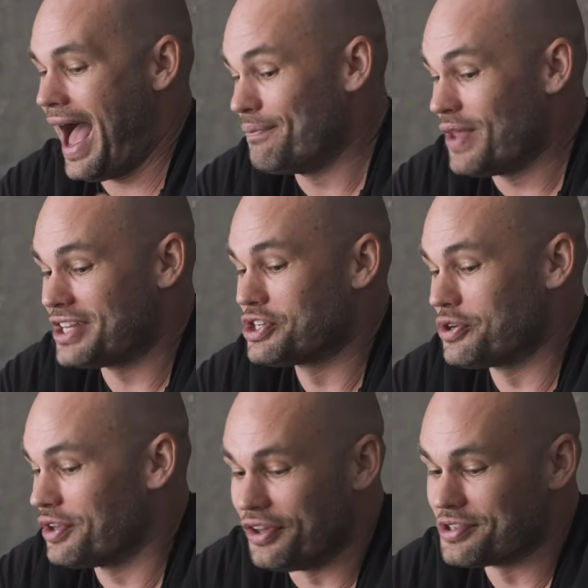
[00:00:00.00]
I'm not
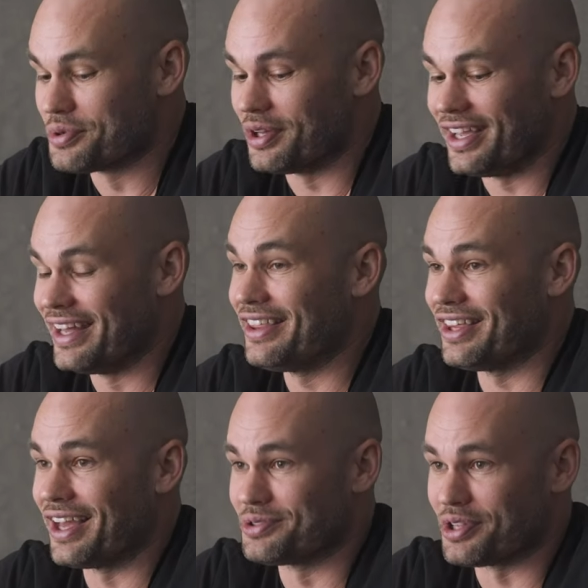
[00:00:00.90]
sure that there's really
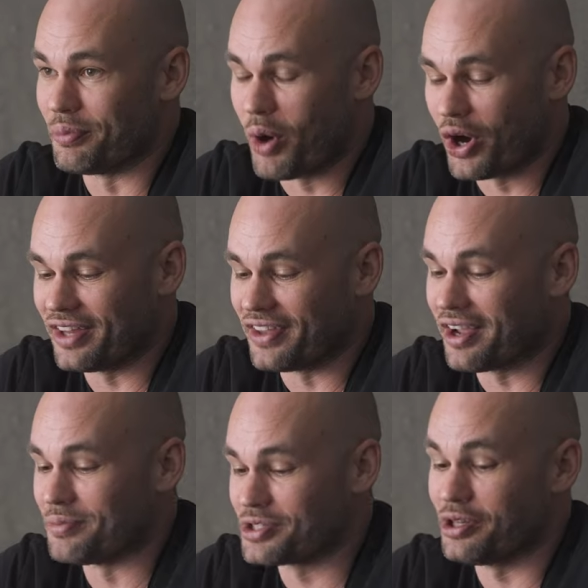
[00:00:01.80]
anything else on the market that
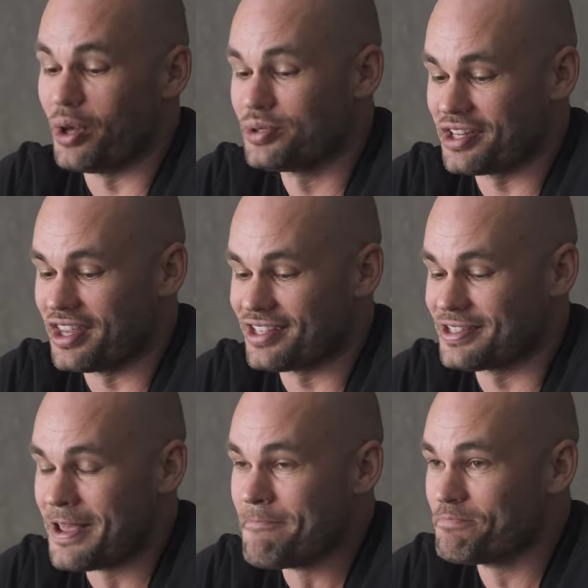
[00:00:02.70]
comes close to this.